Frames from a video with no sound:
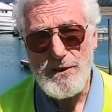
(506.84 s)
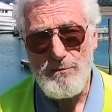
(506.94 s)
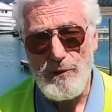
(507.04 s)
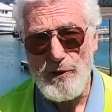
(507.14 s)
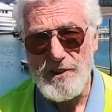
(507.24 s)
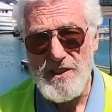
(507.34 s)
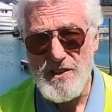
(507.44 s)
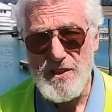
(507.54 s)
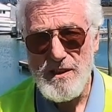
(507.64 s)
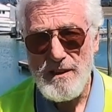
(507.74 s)

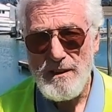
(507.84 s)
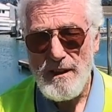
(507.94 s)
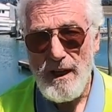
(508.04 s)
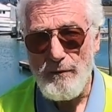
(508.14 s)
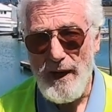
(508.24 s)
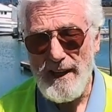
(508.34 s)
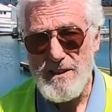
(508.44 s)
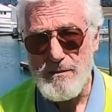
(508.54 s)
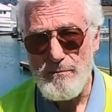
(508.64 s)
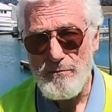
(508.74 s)
porters, and we had
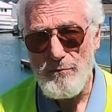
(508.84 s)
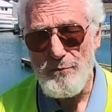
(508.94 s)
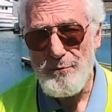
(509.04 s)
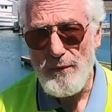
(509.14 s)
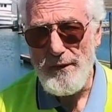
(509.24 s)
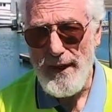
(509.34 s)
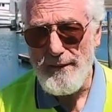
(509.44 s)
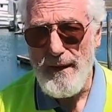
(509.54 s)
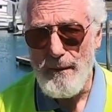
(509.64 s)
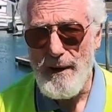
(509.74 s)
some.
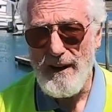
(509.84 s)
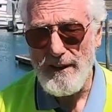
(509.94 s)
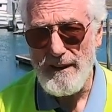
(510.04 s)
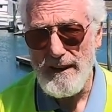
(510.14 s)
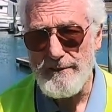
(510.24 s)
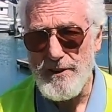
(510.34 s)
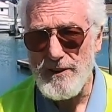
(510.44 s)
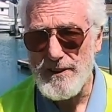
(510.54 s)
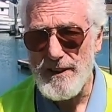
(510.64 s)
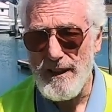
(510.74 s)
They apparently lived
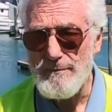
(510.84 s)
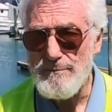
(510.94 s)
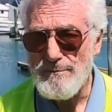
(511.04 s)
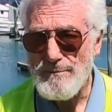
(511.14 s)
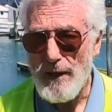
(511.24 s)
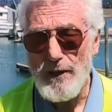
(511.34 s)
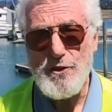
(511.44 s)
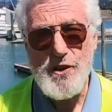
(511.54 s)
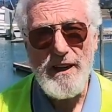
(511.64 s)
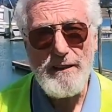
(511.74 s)
on
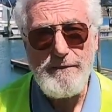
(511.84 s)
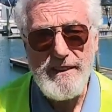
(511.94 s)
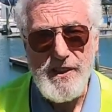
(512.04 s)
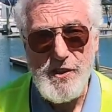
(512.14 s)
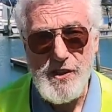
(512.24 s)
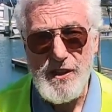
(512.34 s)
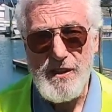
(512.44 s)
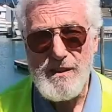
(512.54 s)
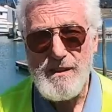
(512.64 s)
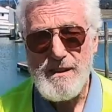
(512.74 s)
dried fish
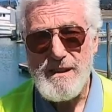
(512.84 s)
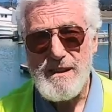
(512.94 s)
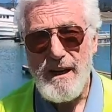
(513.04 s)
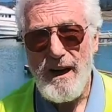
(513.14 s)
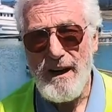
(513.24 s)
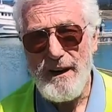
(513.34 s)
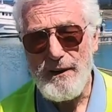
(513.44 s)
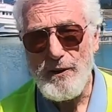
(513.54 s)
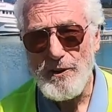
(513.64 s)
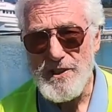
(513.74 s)

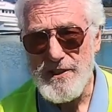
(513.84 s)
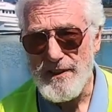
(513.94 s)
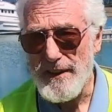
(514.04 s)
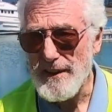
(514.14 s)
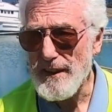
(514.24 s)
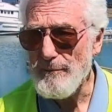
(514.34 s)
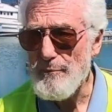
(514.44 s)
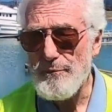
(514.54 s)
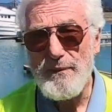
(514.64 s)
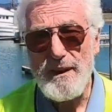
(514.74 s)
caught in
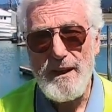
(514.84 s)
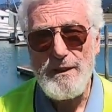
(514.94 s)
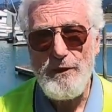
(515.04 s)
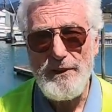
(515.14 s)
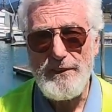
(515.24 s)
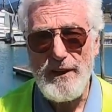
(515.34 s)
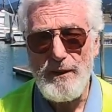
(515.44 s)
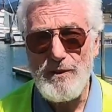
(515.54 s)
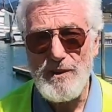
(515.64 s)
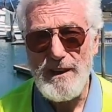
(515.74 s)
one of the
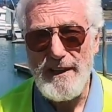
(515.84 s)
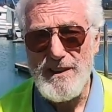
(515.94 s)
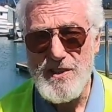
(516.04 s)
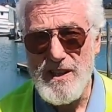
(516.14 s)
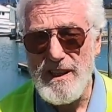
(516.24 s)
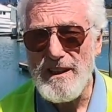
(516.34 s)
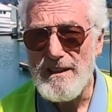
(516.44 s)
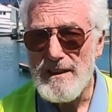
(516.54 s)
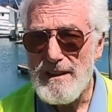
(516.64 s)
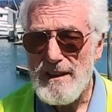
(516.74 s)
local lakes there.
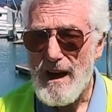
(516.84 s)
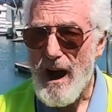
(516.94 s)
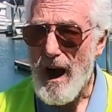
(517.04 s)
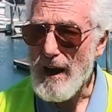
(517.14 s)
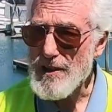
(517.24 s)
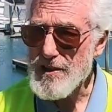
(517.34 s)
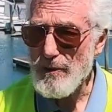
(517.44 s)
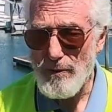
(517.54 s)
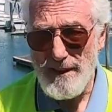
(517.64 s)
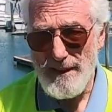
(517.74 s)
Yeah. So
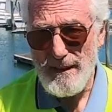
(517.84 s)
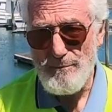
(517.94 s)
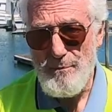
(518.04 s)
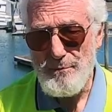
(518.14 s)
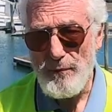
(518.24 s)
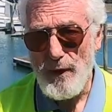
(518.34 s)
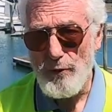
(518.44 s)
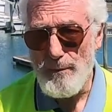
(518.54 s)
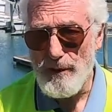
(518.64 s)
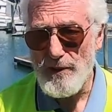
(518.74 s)
we
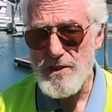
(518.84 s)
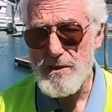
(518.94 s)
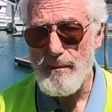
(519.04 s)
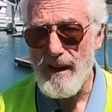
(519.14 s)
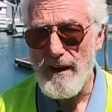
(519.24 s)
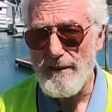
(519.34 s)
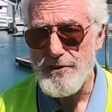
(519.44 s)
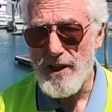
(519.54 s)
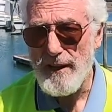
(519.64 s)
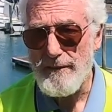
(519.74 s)
bought a supply of
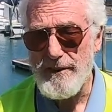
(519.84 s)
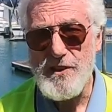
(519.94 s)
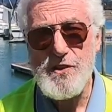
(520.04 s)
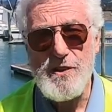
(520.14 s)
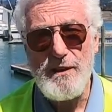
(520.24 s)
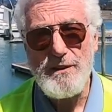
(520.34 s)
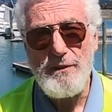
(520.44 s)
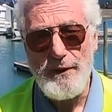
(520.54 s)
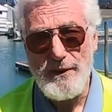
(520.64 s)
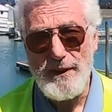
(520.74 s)
dried fish that
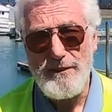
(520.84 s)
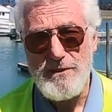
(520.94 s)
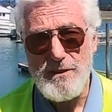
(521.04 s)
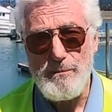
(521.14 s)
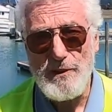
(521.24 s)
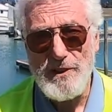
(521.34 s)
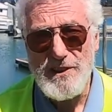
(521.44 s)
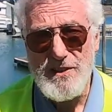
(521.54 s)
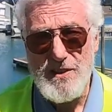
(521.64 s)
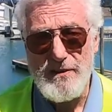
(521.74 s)
we could give to the
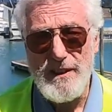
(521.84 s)
porters,